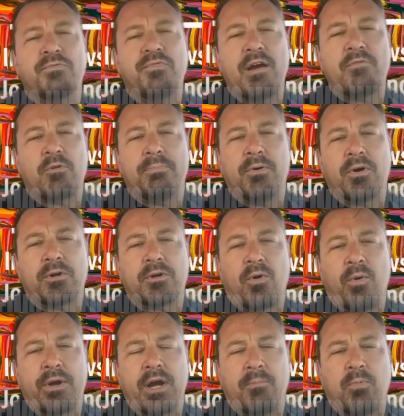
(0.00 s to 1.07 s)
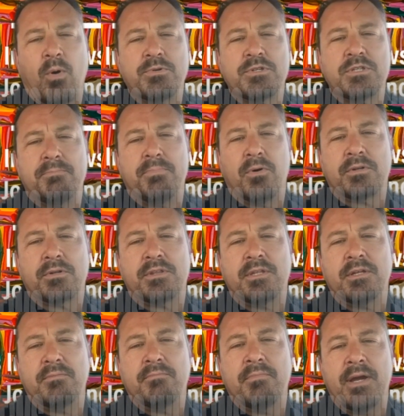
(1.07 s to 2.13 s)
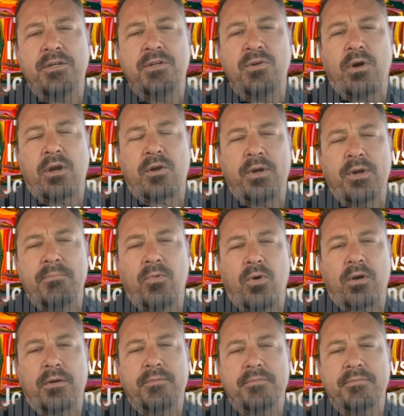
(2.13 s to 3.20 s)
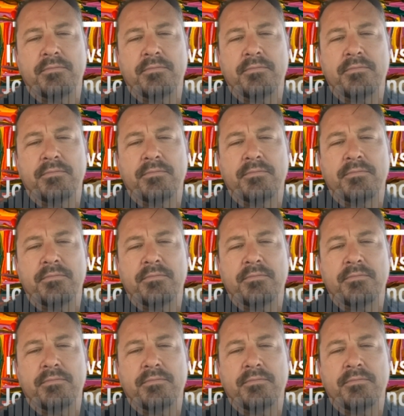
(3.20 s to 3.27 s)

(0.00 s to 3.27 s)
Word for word: favorite book growing up? What was the book that made you want to read more?